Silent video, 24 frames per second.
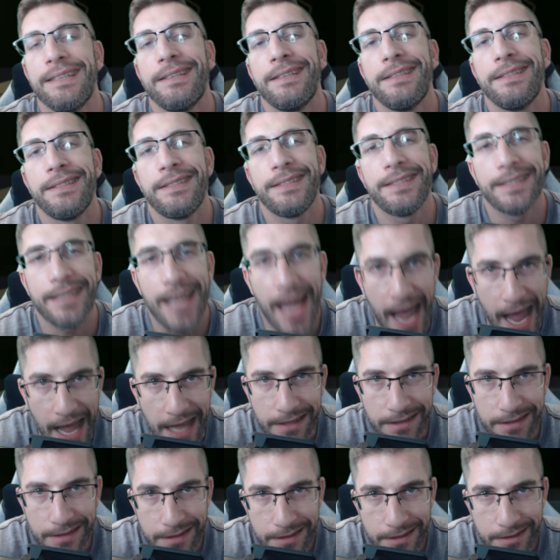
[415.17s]

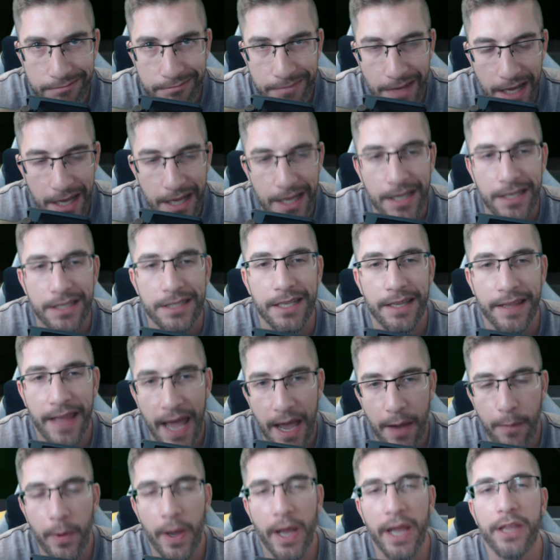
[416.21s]
stats. So
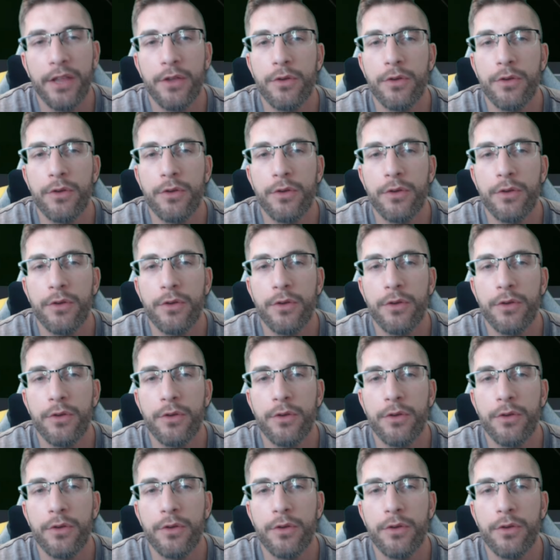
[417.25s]
that way